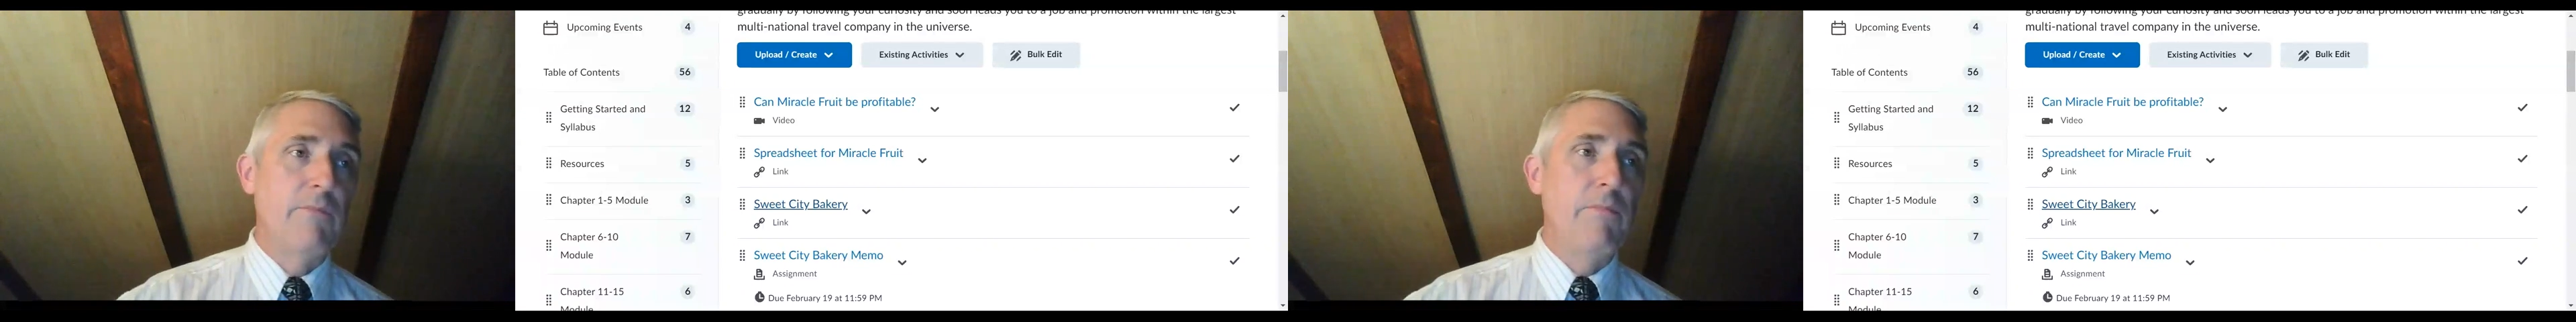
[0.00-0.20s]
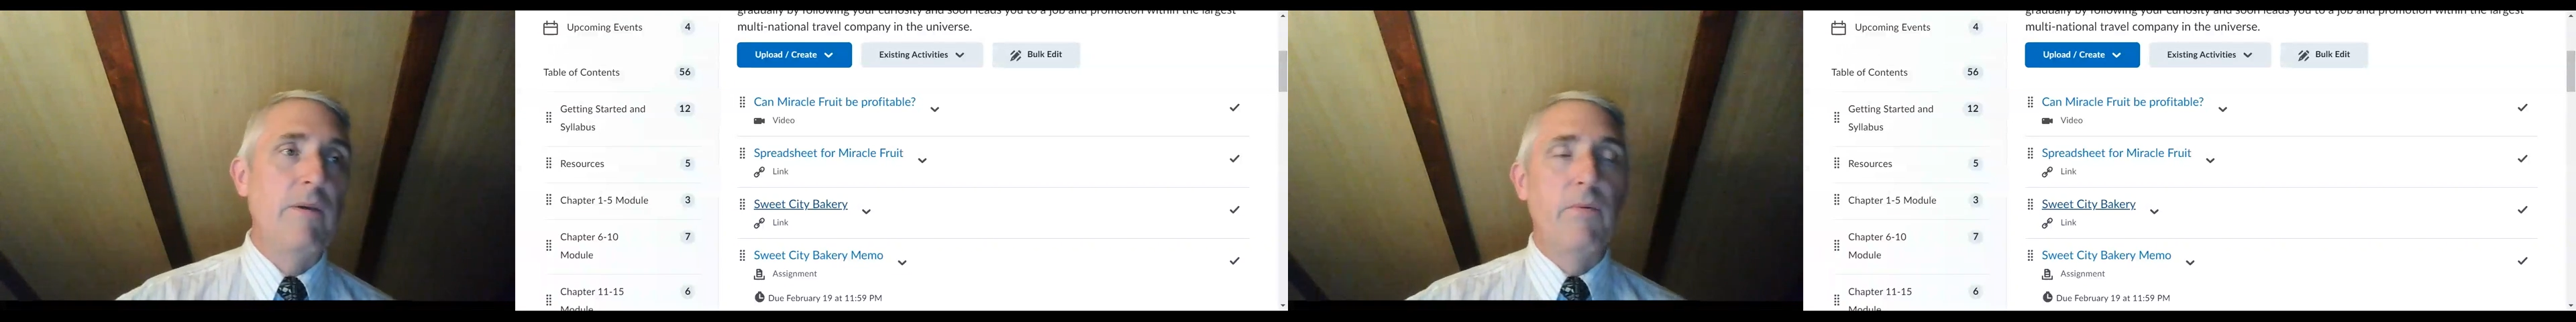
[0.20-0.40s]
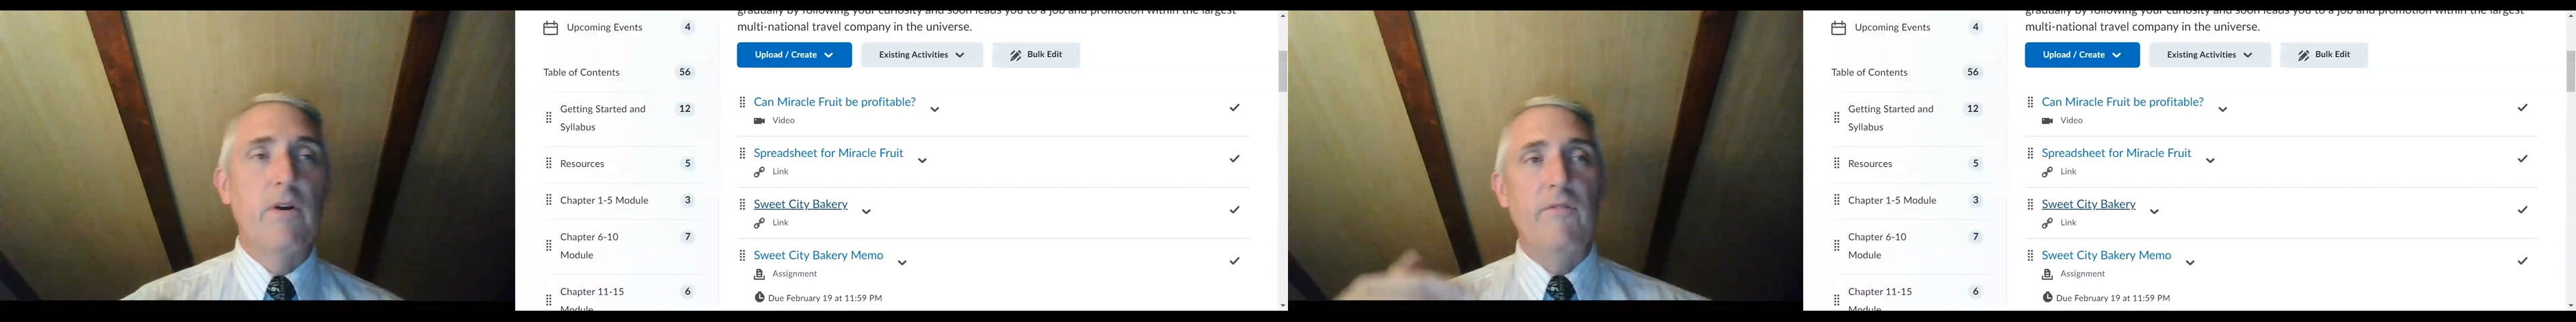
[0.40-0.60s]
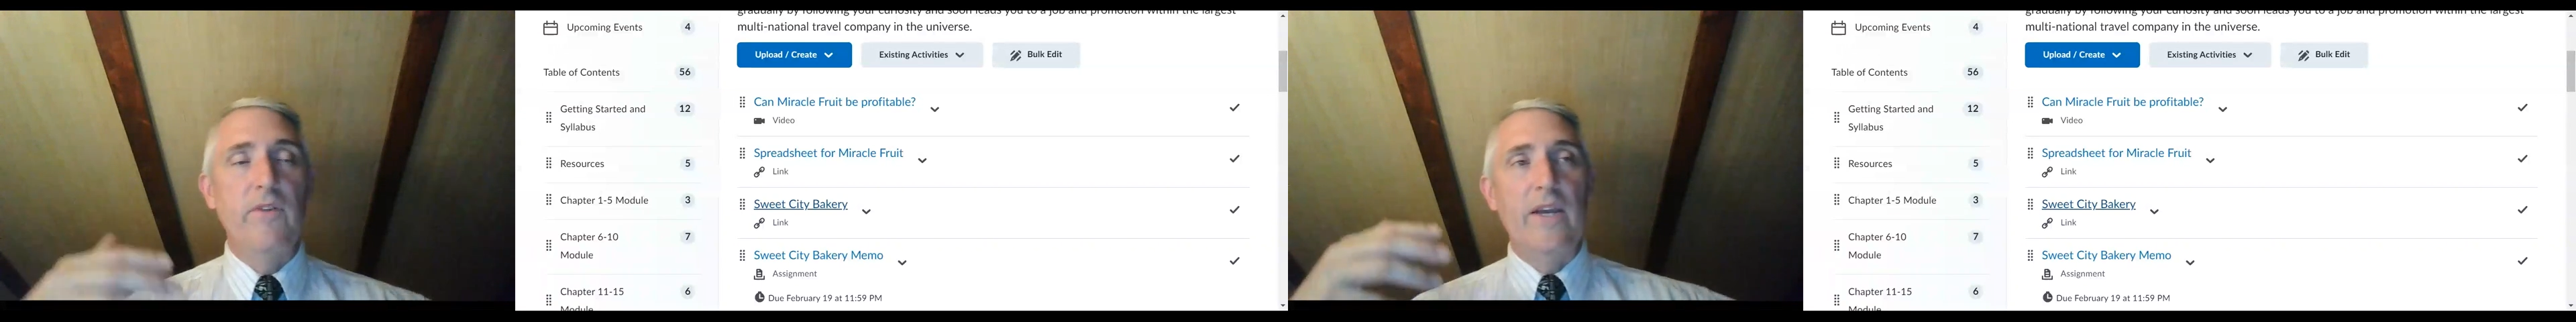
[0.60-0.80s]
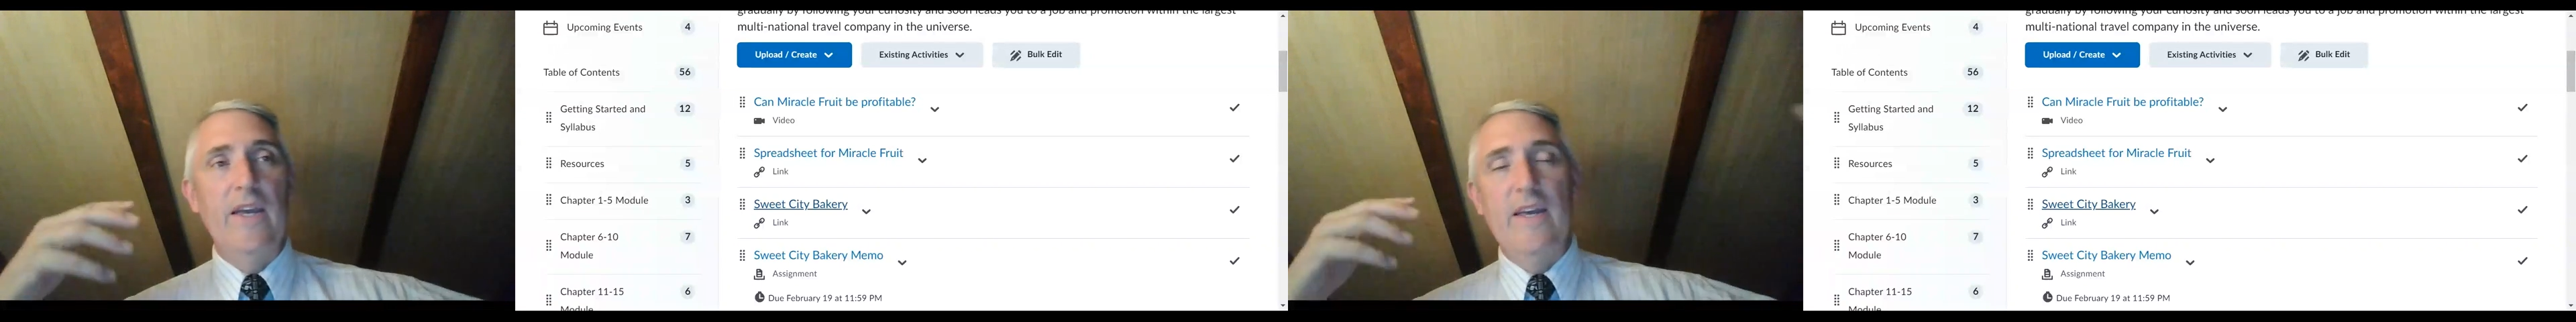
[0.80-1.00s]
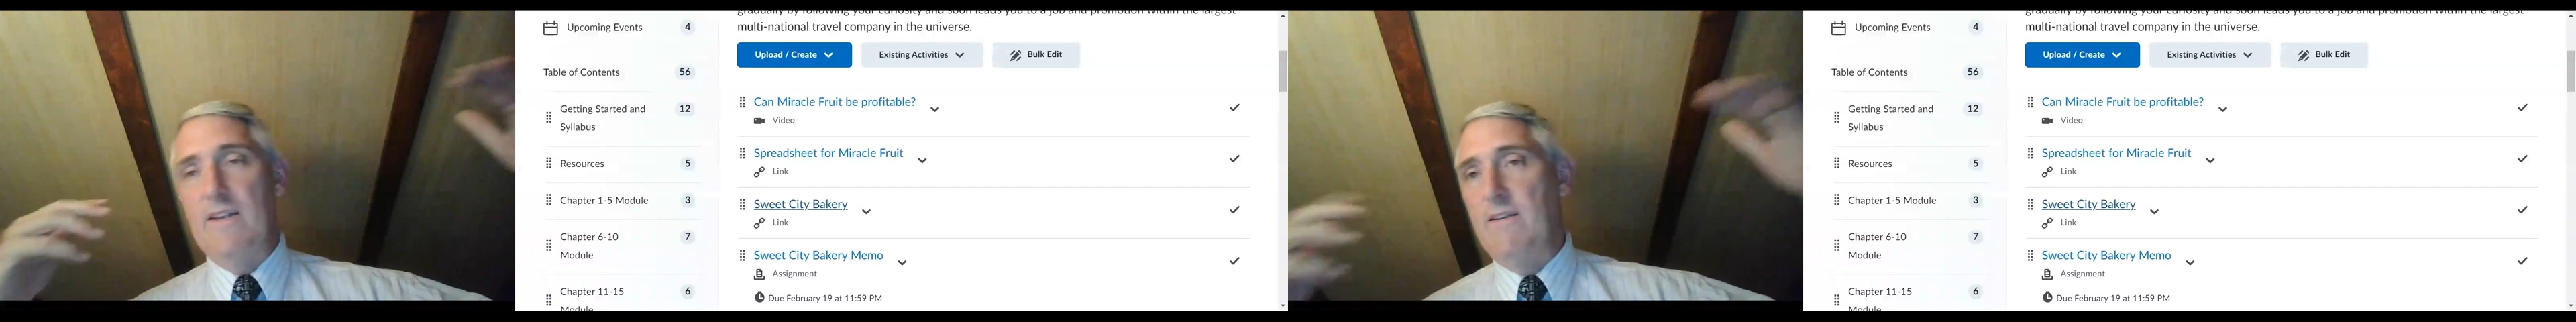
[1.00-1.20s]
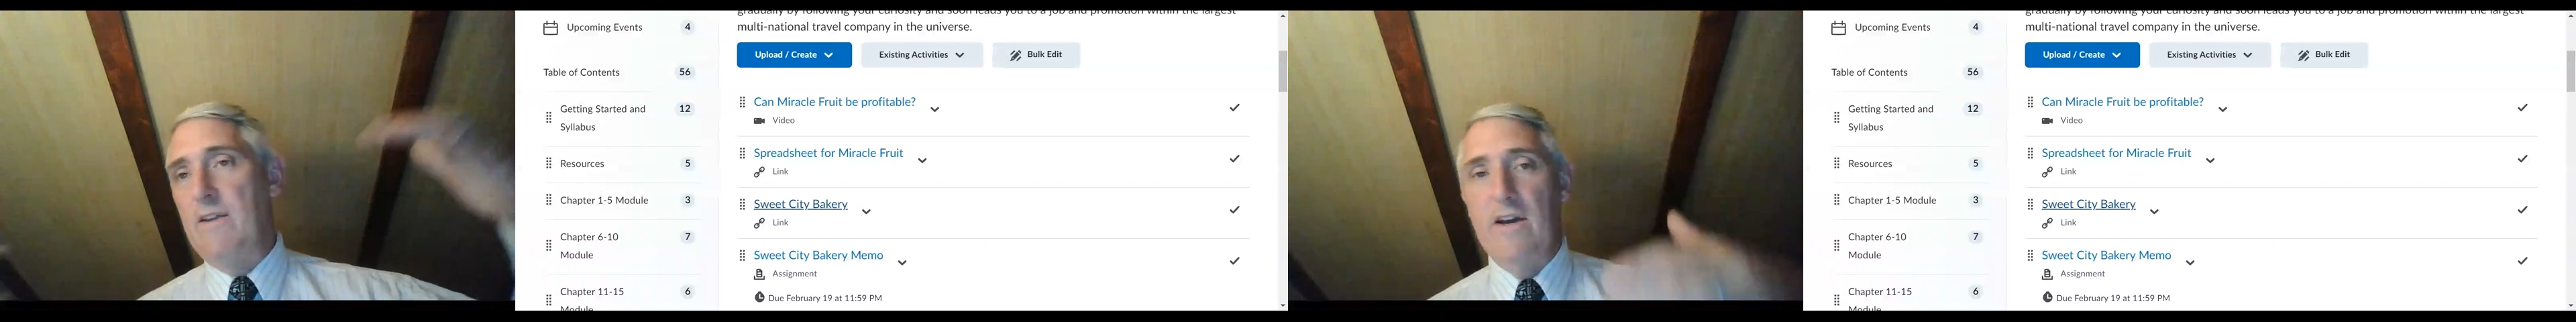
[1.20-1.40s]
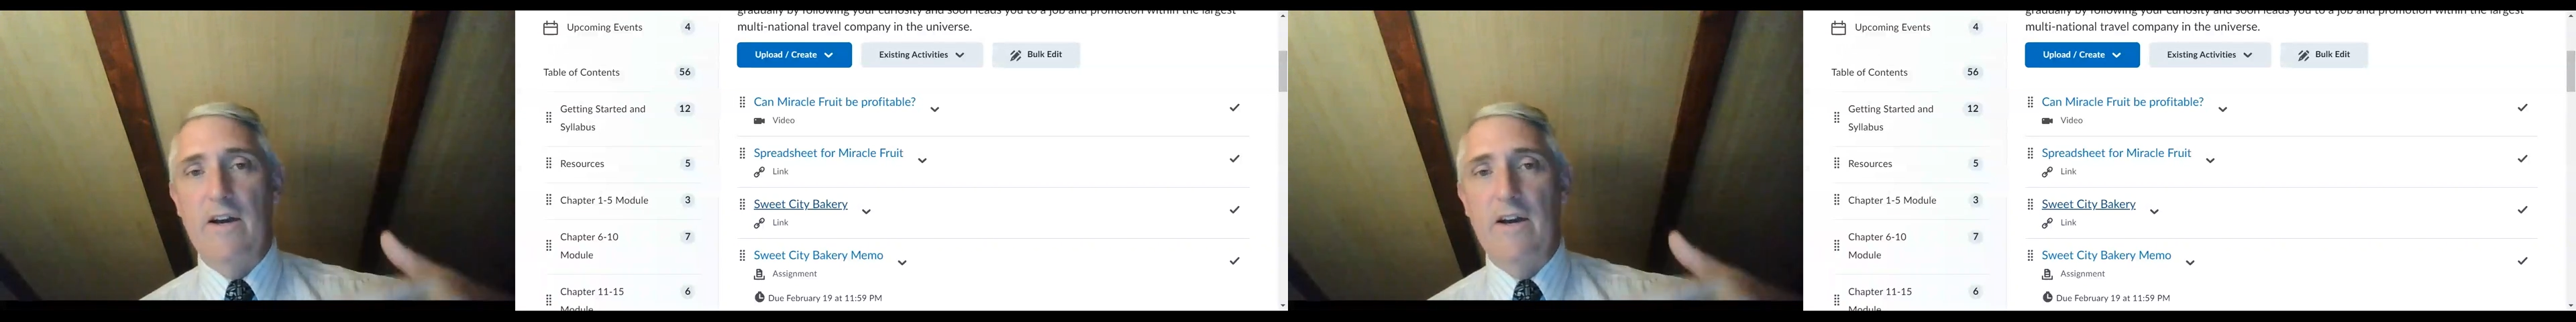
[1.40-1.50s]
of people coming in,